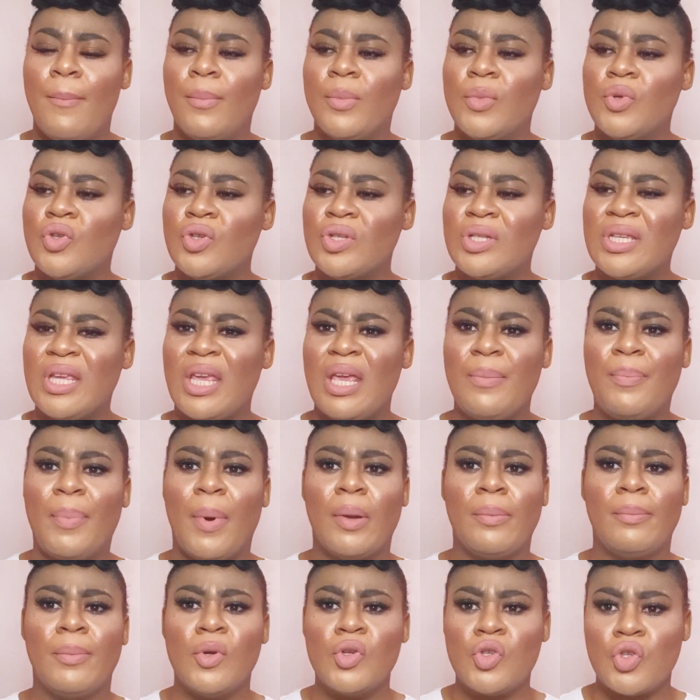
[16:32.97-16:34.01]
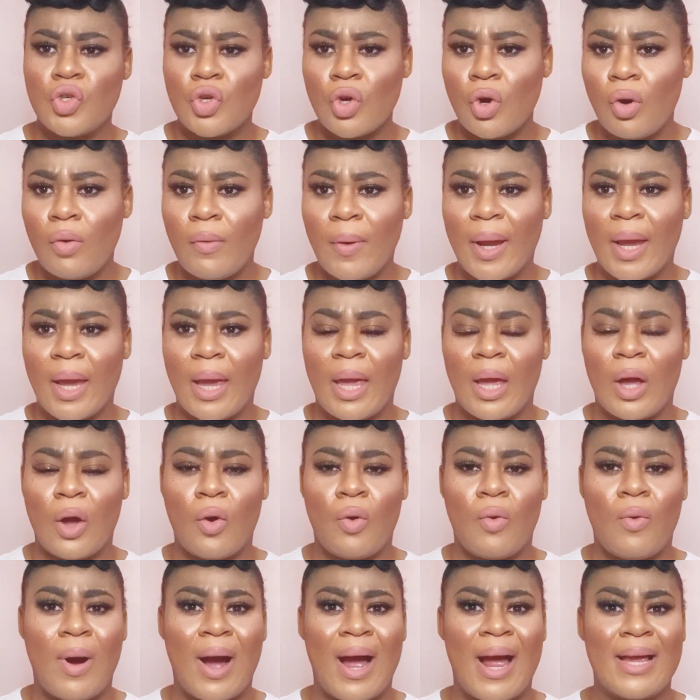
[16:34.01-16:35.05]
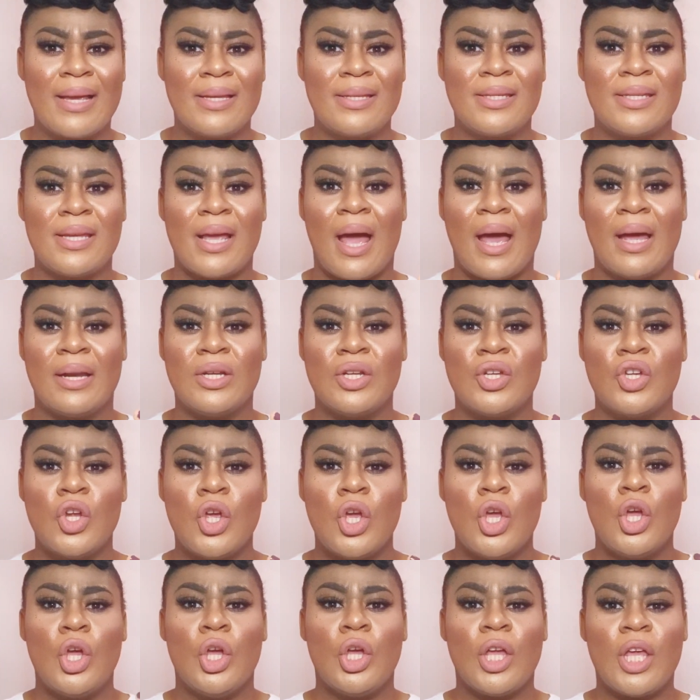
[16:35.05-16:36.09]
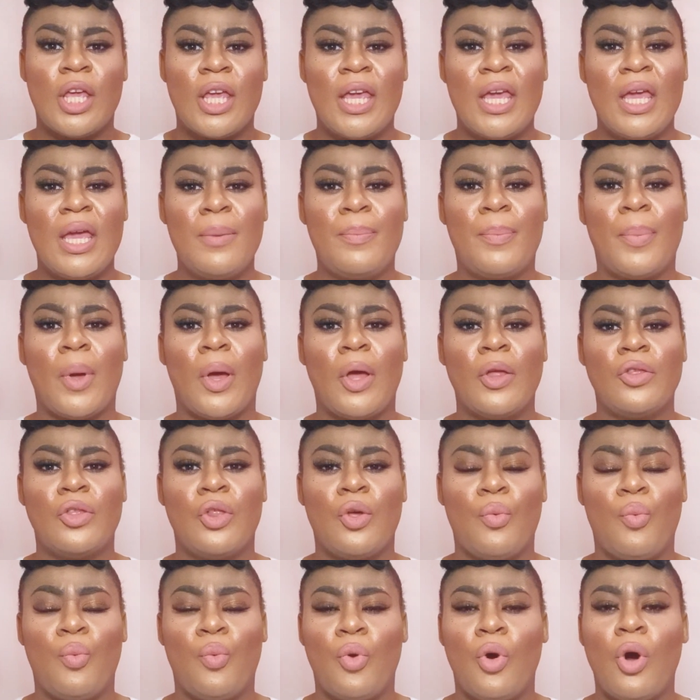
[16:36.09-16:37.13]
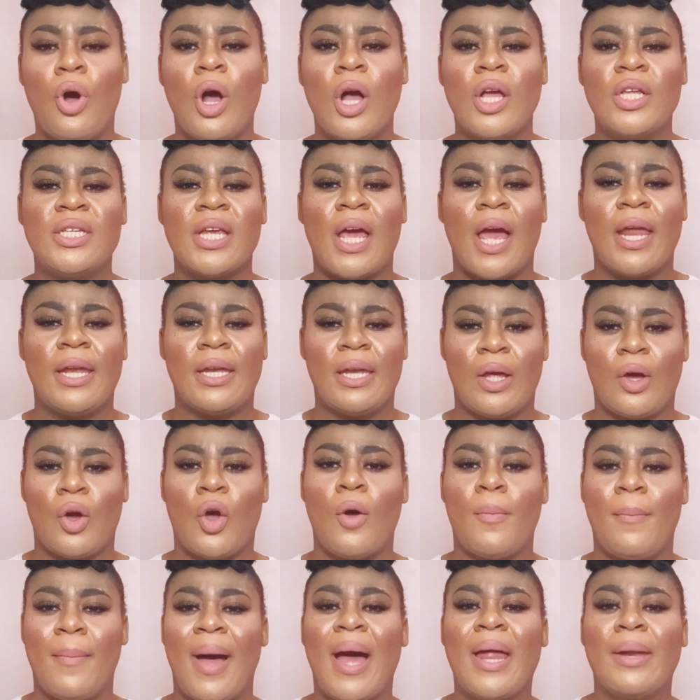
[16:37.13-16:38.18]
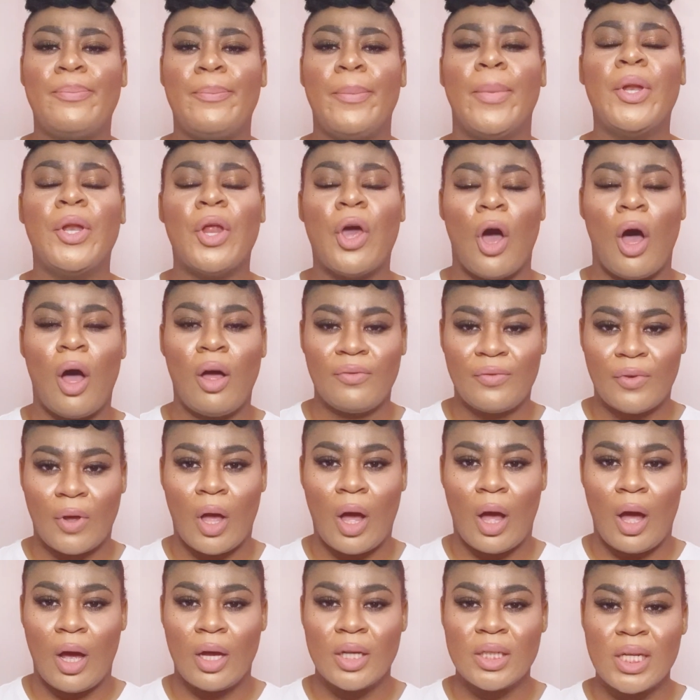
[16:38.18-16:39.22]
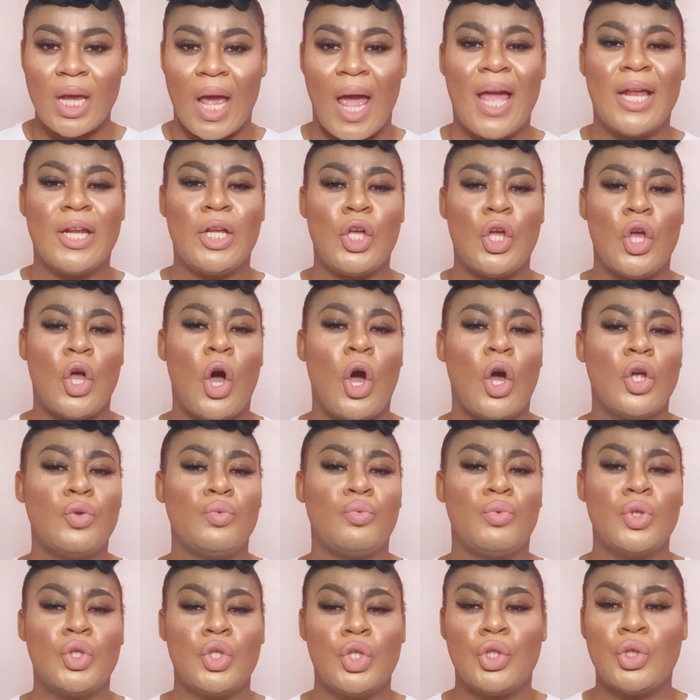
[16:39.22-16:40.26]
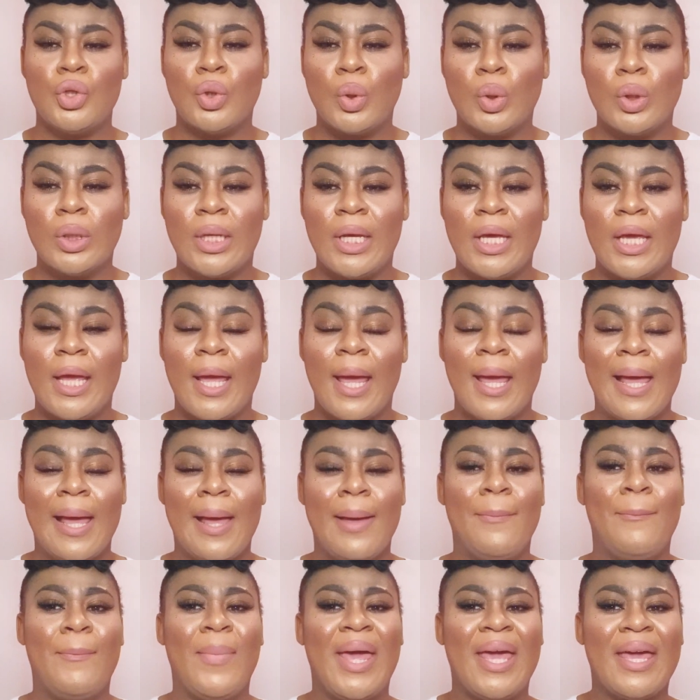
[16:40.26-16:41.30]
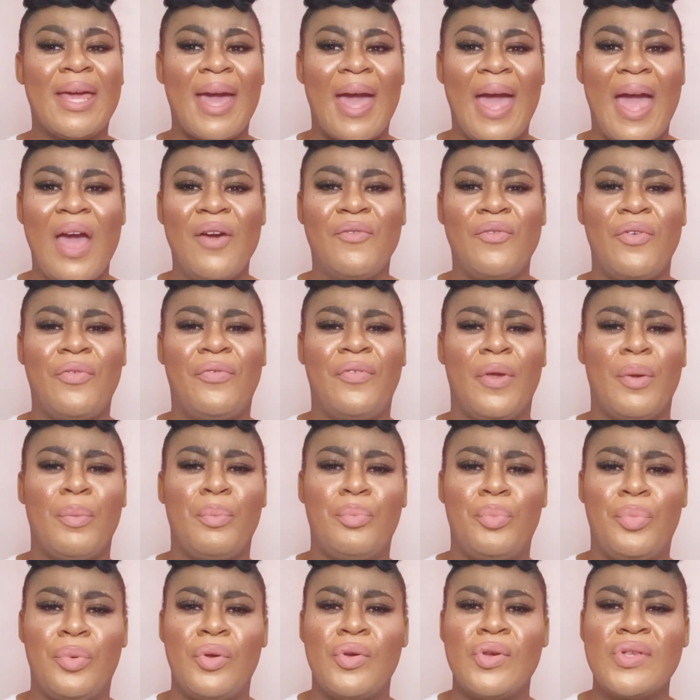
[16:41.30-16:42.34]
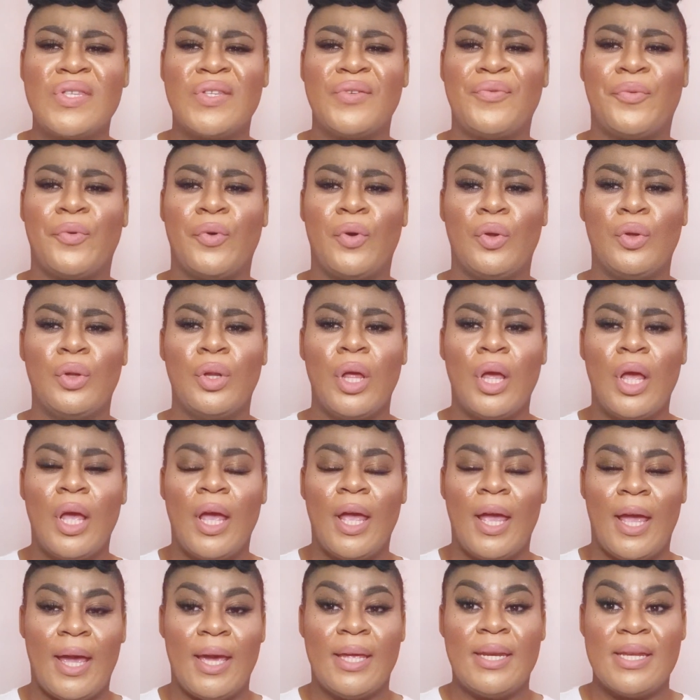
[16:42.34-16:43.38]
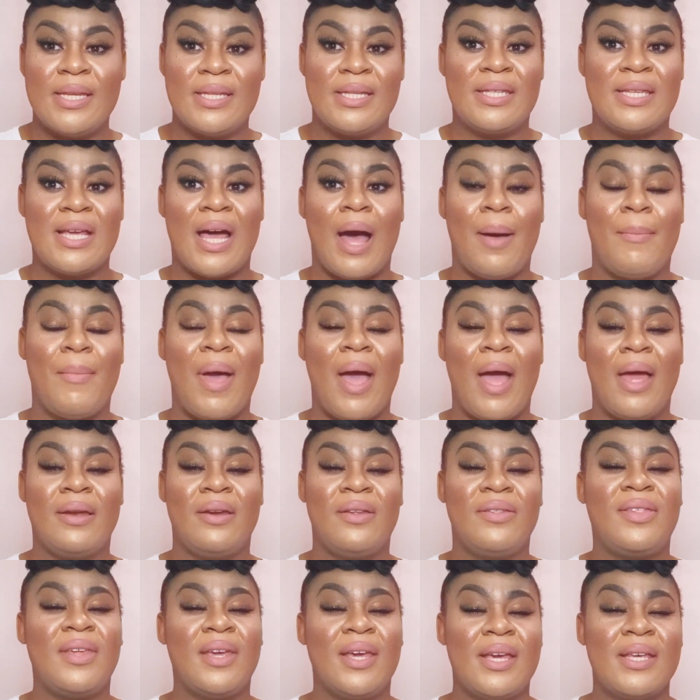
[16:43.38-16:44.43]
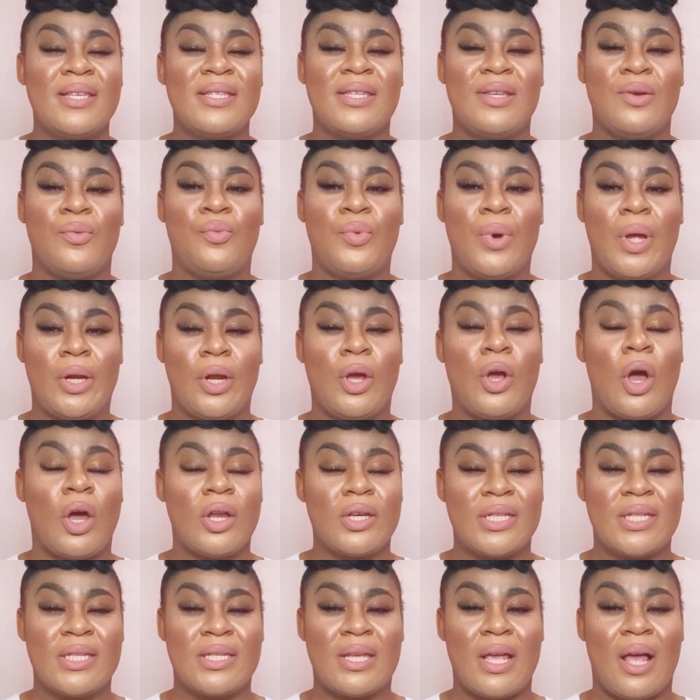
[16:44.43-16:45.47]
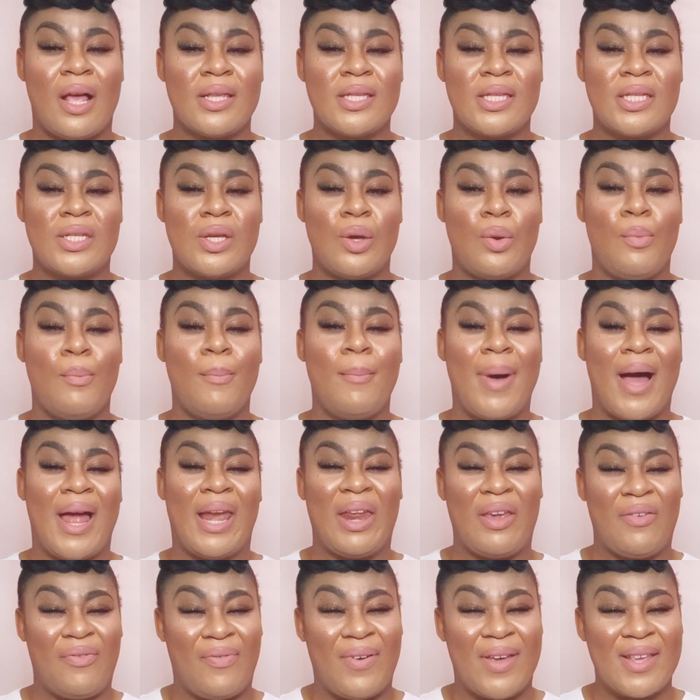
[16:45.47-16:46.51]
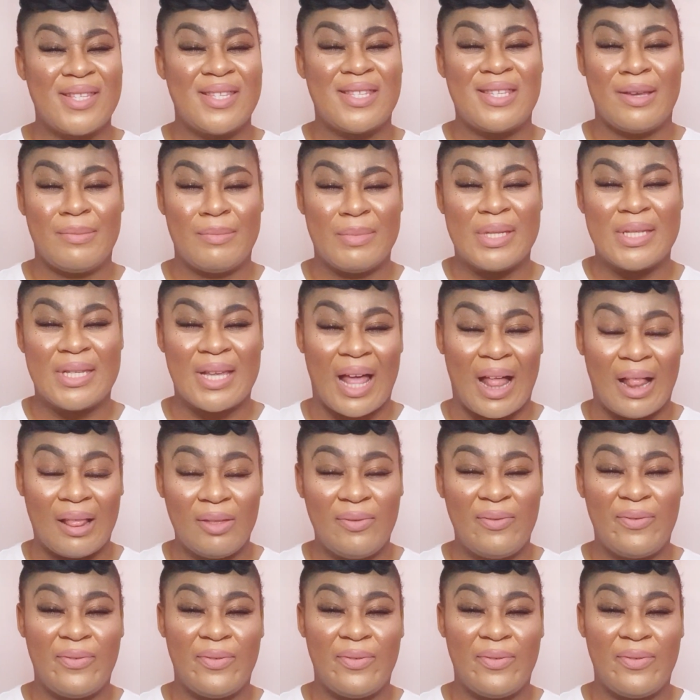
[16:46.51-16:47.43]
just keep on maturing in Christ, and keep the word and the commandment of God, and God will surely make everything beautiful in His time. And the thing is that when God starts to manifest Himself,